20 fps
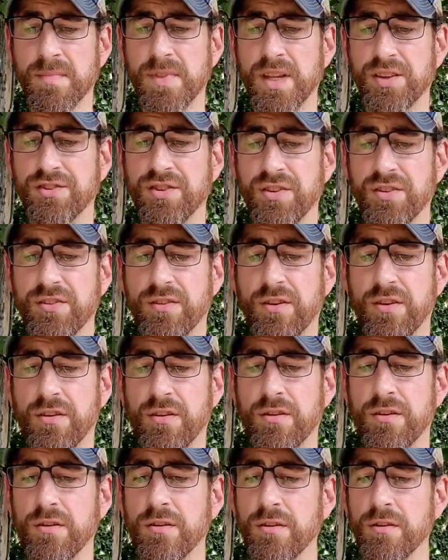That just
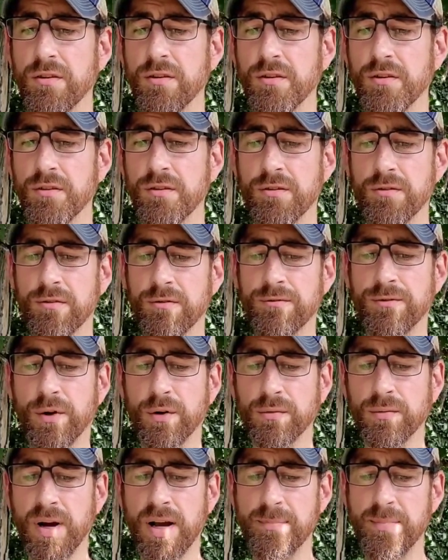
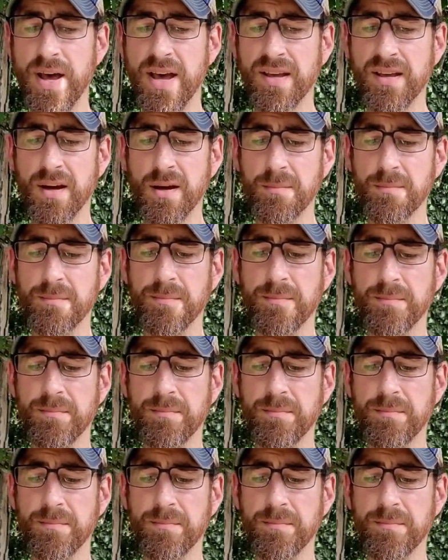fold right back up.